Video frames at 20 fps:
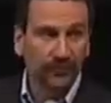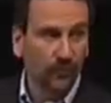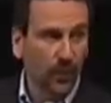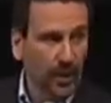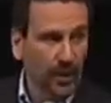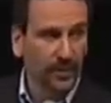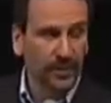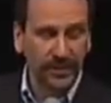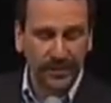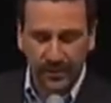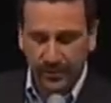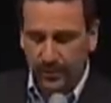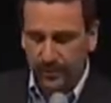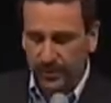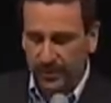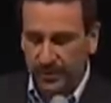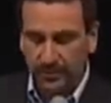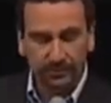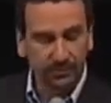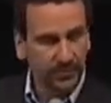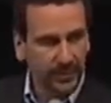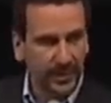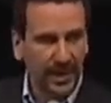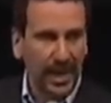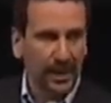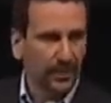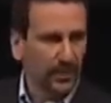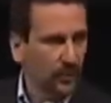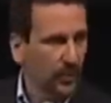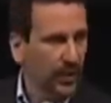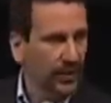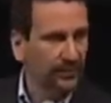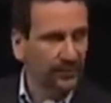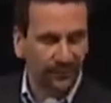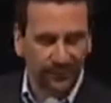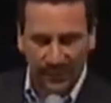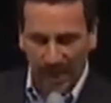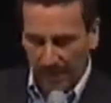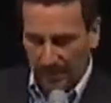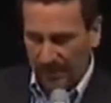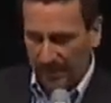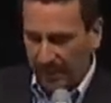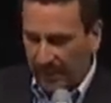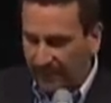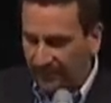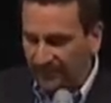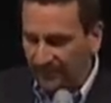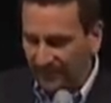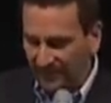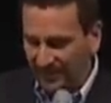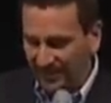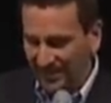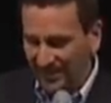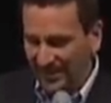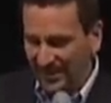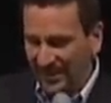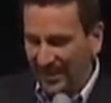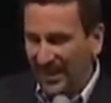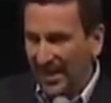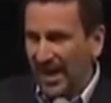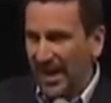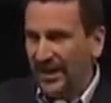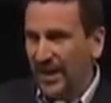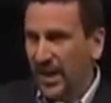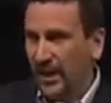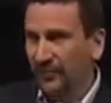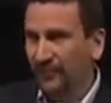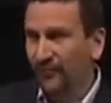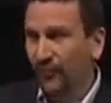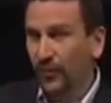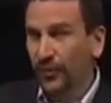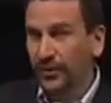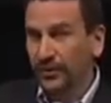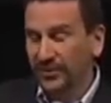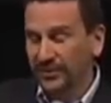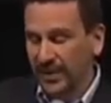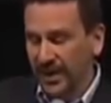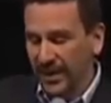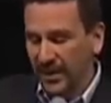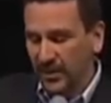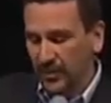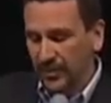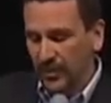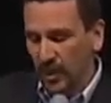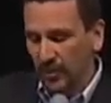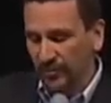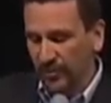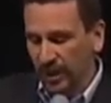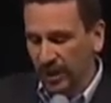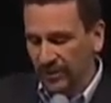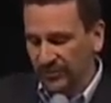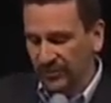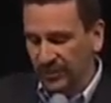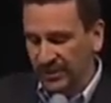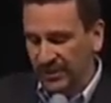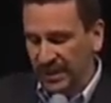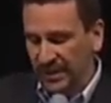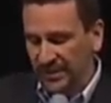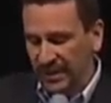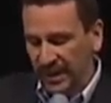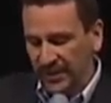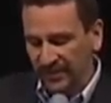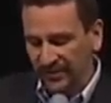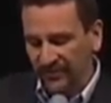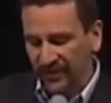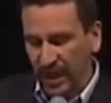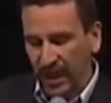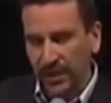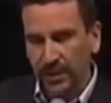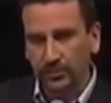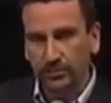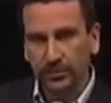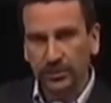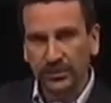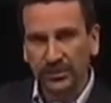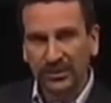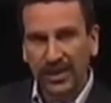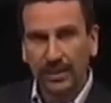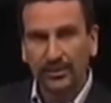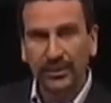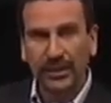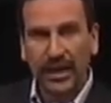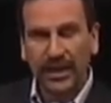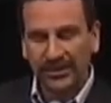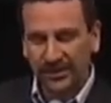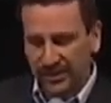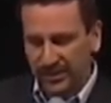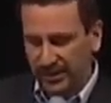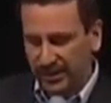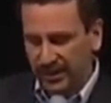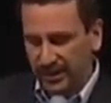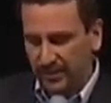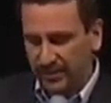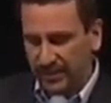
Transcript: wanted me to, and happy wife, happy life. And now 4 years later, with over 110,000 followers, I'm glad she did